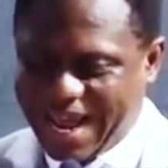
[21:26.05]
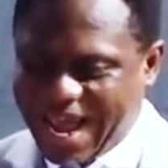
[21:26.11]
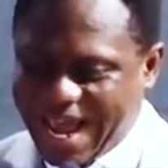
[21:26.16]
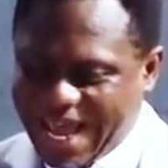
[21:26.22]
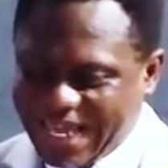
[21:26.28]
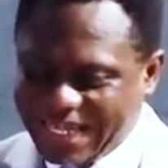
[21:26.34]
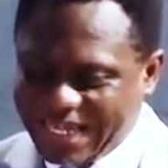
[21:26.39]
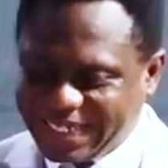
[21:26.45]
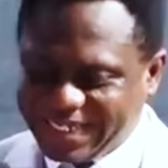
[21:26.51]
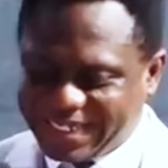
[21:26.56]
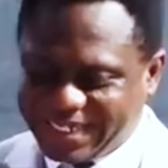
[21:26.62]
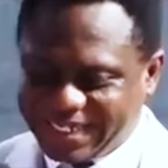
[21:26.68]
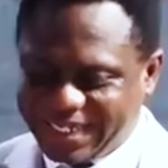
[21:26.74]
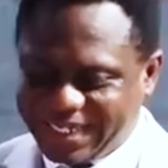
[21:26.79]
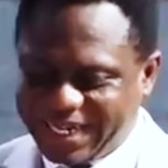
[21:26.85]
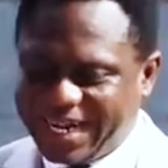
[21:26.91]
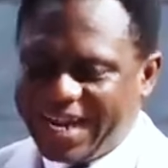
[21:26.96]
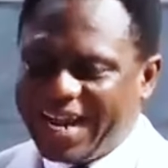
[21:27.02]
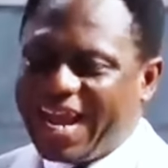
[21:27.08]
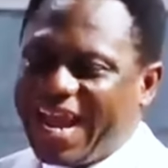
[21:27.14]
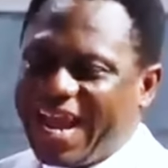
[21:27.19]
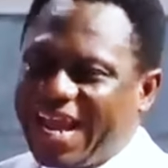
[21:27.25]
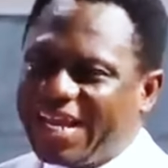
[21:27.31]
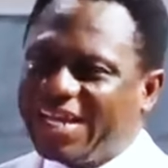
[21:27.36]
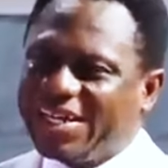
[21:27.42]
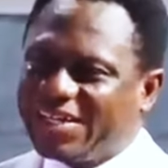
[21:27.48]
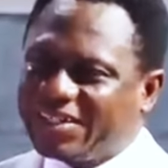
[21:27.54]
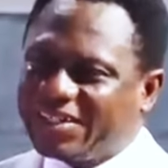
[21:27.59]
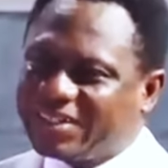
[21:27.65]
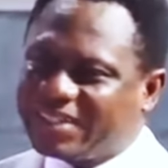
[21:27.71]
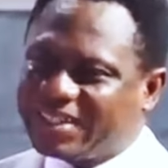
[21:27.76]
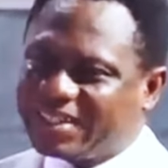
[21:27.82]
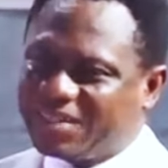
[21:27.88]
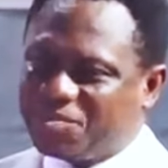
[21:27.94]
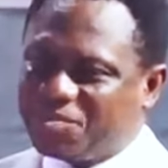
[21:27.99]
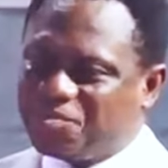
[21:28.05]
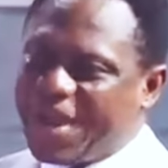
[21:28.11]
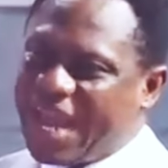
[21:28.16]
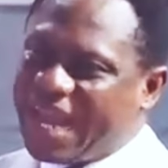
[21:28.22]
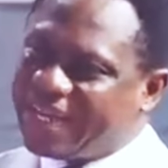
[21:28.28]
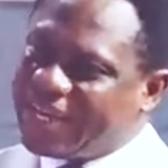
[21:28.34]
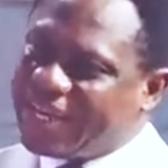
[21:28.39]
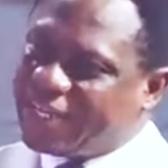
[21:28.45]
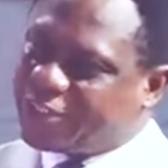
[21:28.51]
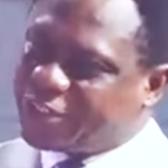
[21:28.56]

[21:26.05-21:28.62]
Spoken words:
And held by the